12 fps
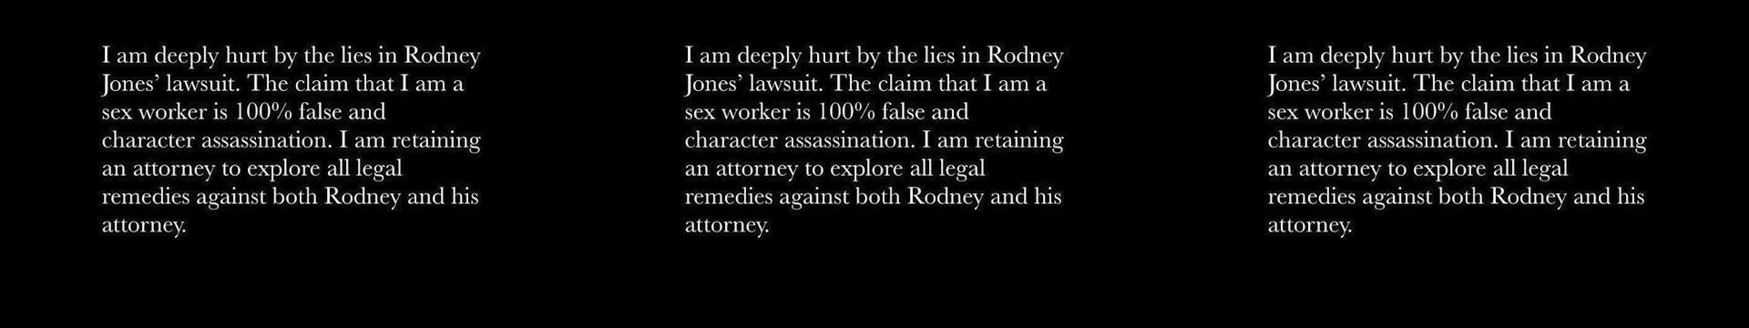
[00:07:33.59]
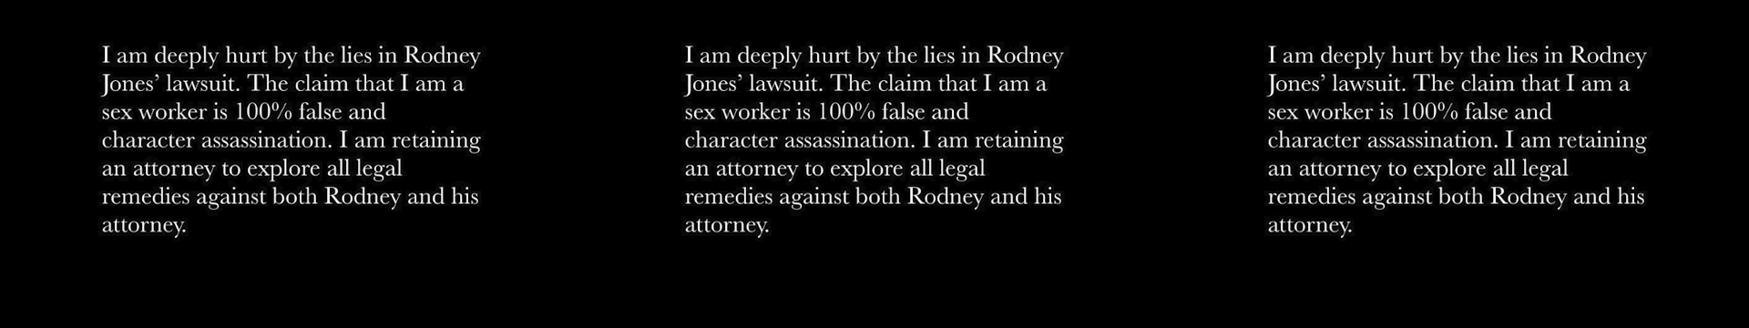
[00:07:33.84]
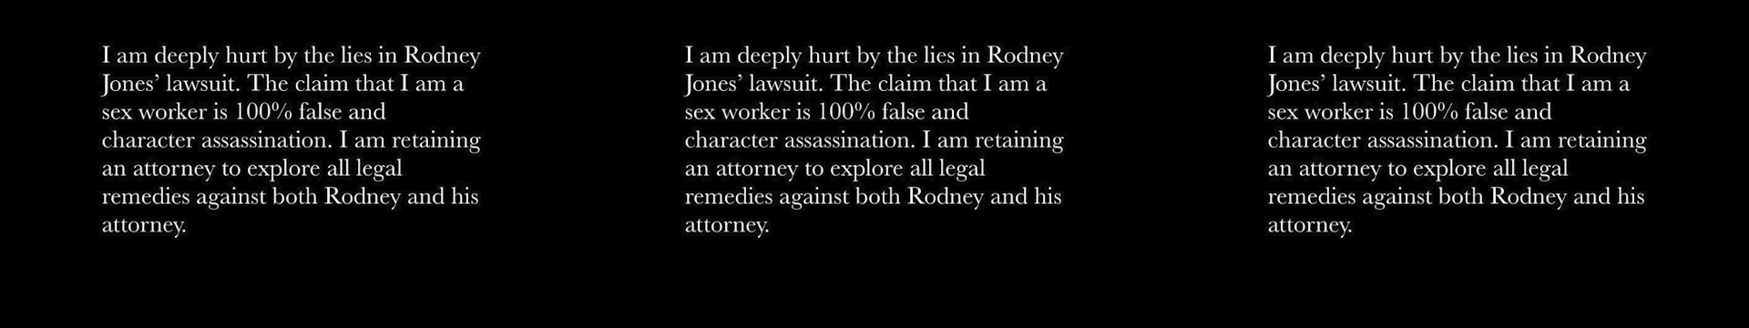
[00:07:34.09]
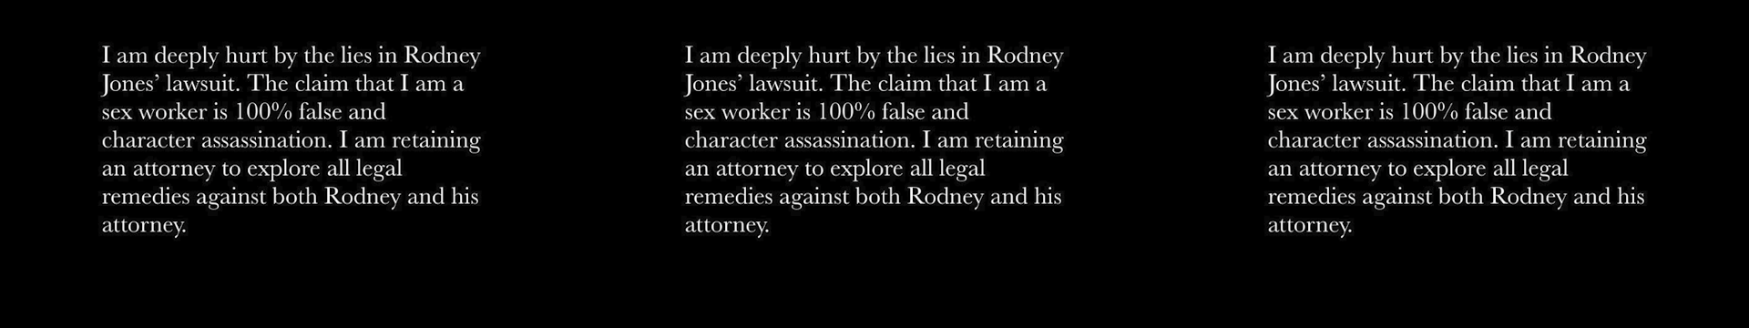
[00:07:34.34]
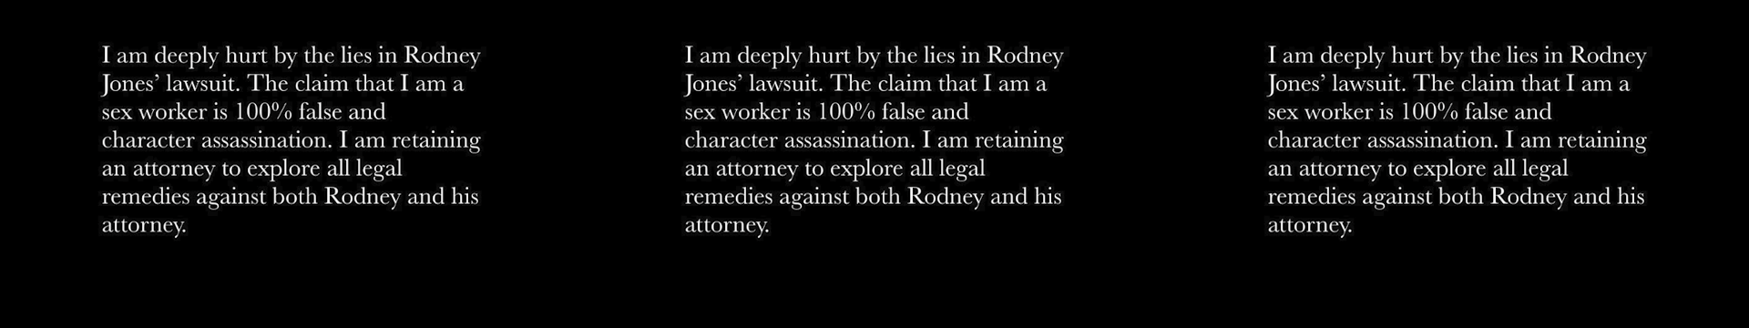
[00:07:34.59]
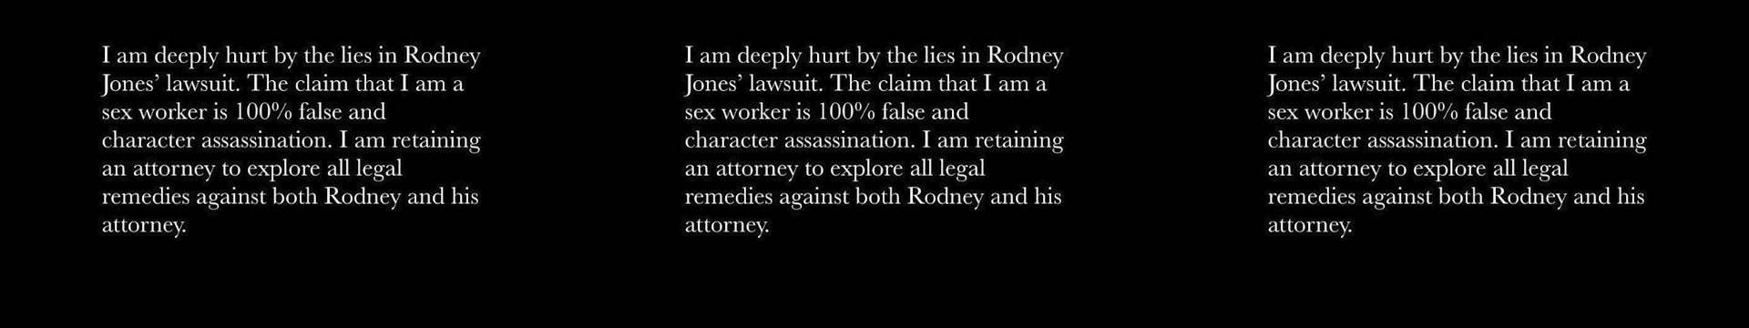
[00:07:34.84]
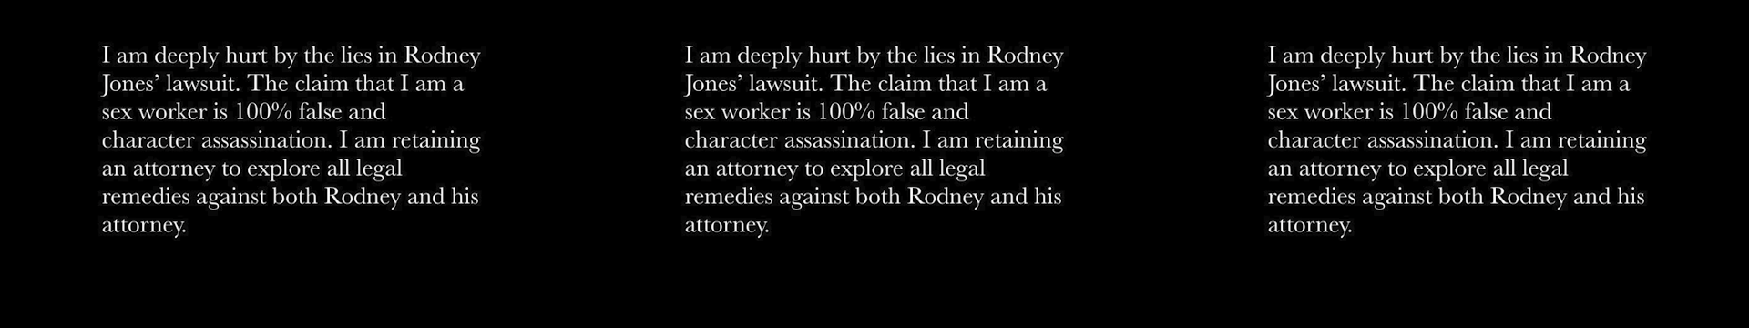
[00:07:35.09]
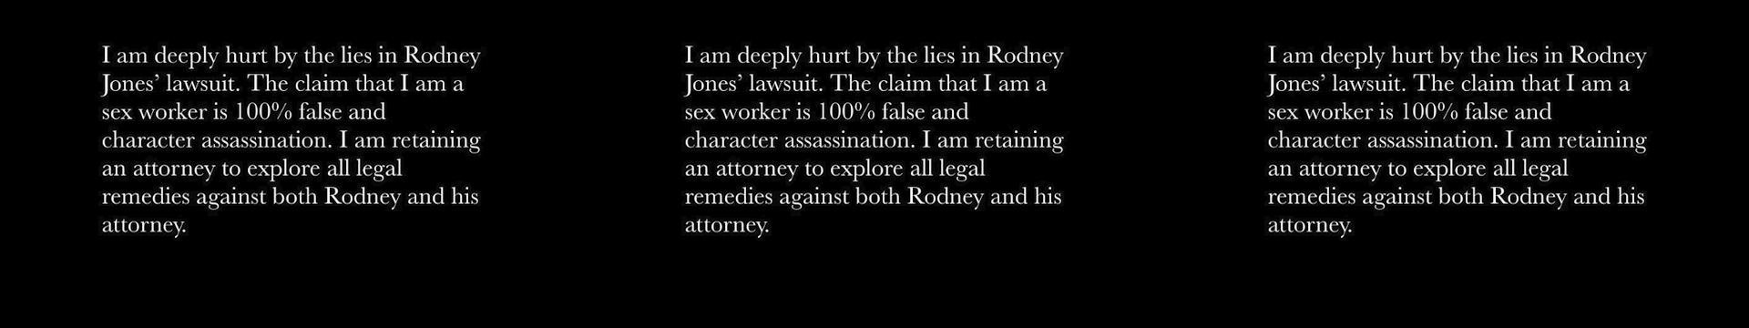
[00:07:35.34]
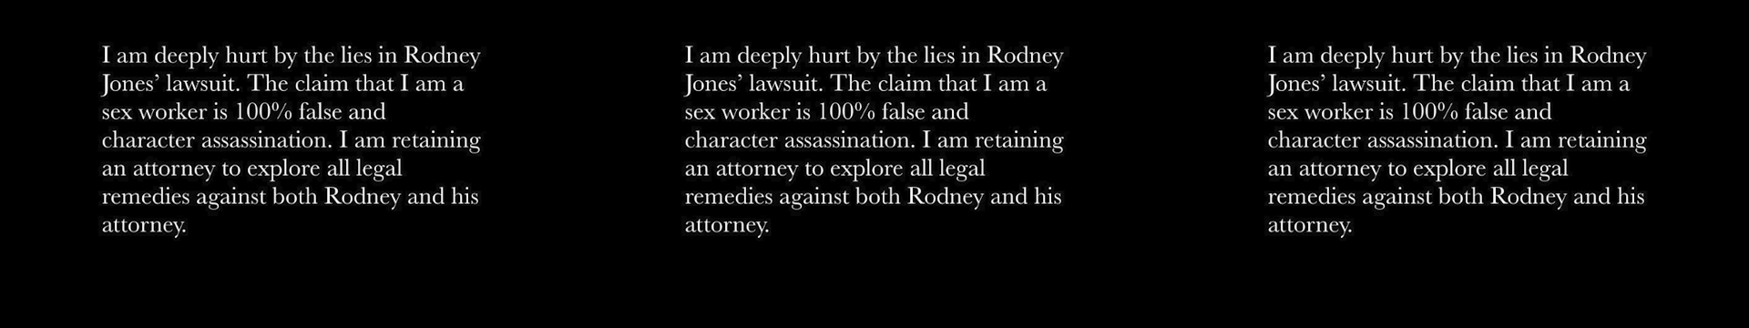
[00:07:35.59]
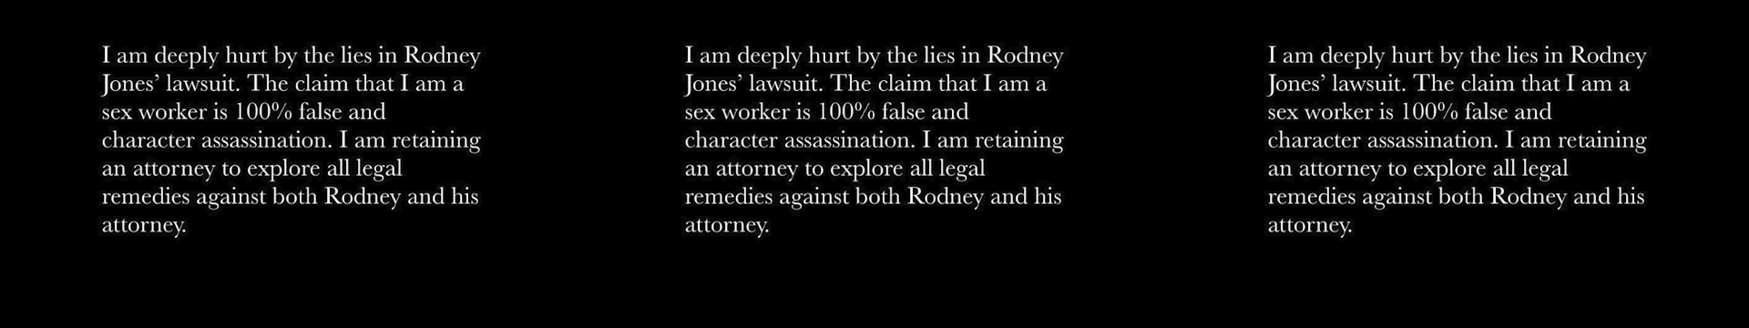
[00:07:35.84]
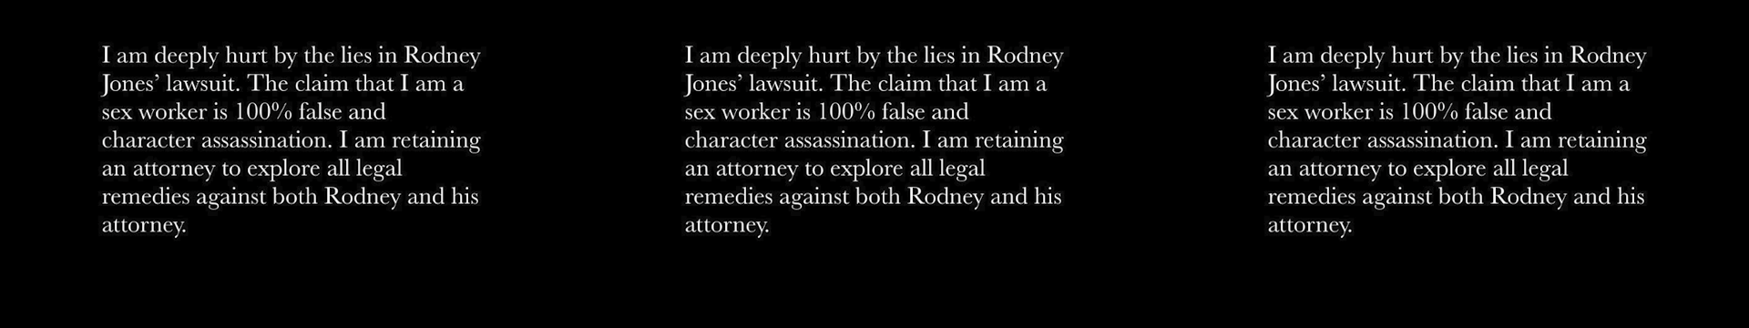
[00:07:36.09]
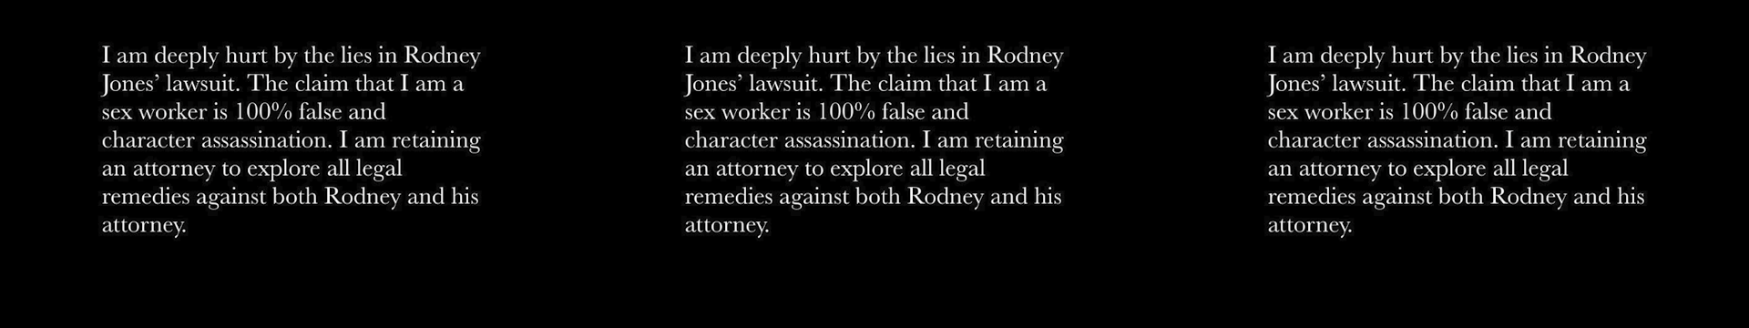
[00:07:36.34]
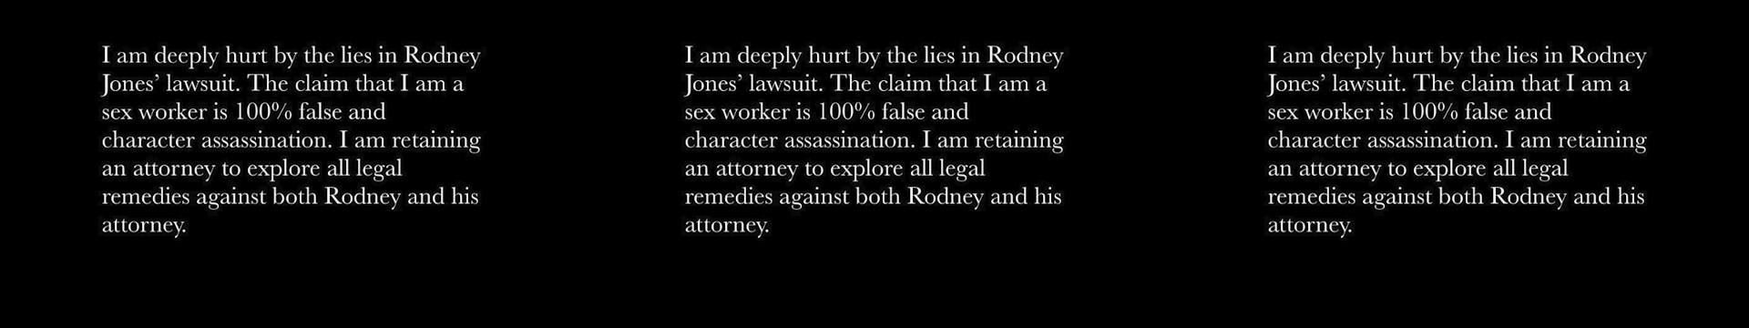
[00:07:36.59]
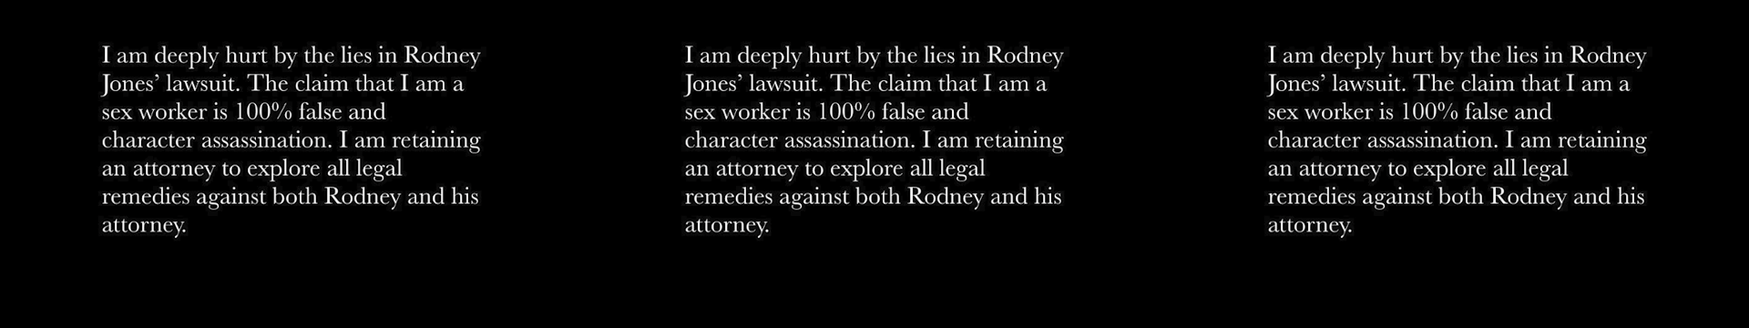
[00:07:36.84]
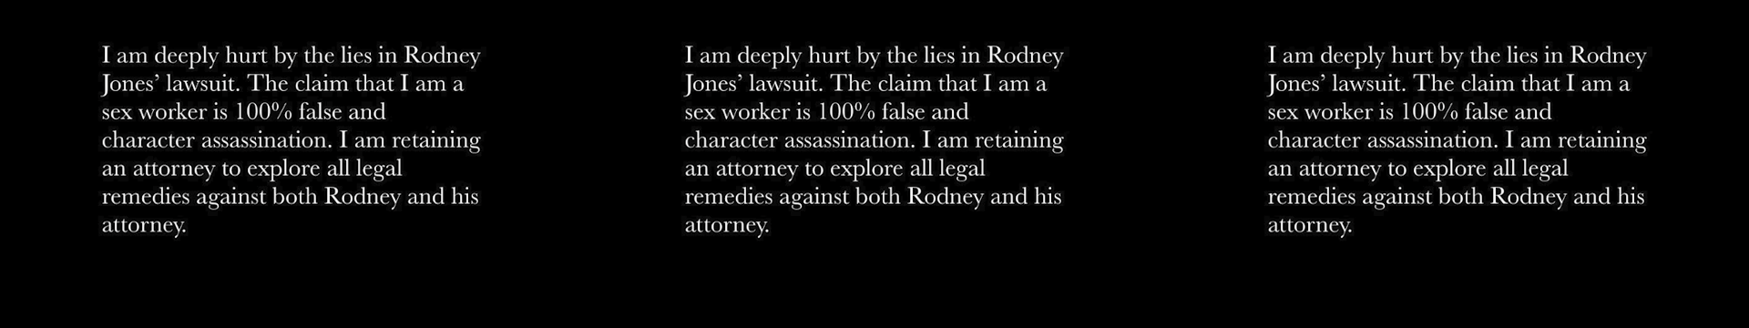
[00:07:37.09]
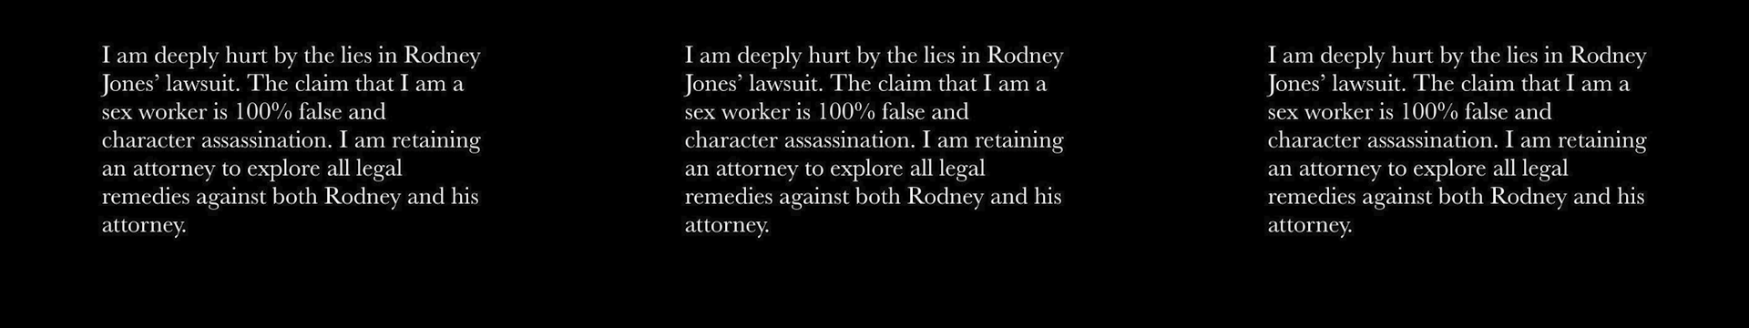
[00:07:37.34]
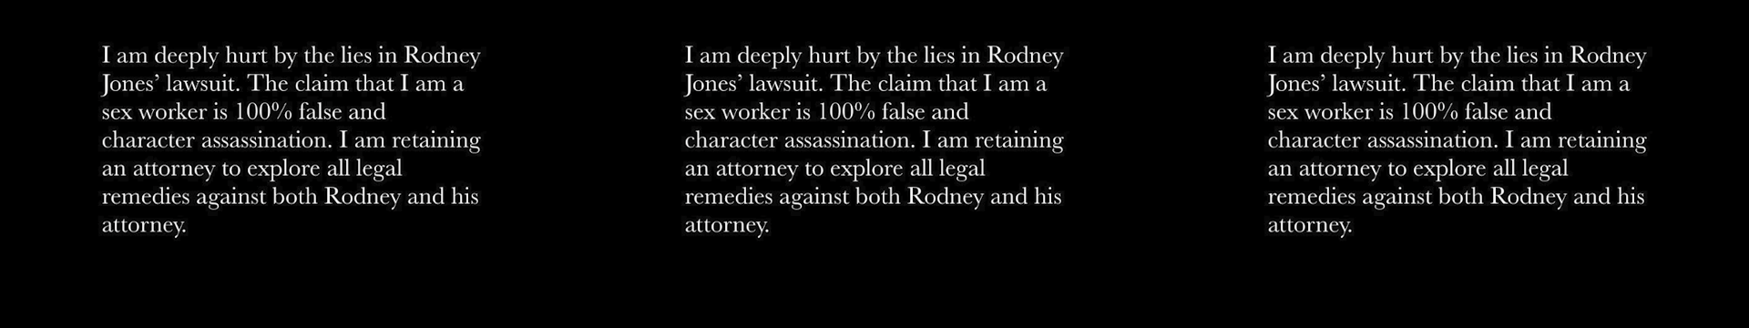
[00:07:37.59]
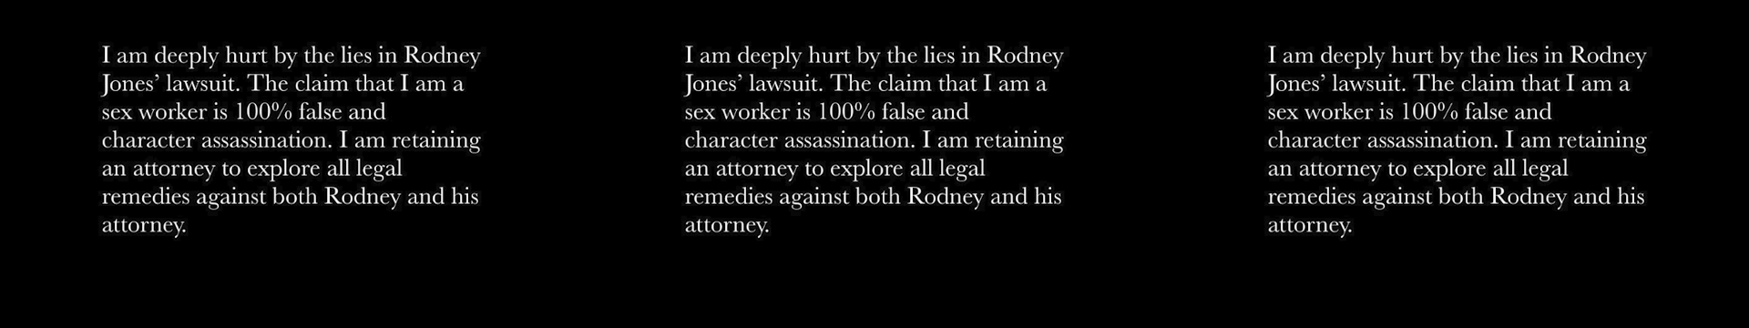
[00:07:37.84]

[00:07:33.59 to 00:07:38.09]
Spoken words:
[unreadable: no face in view]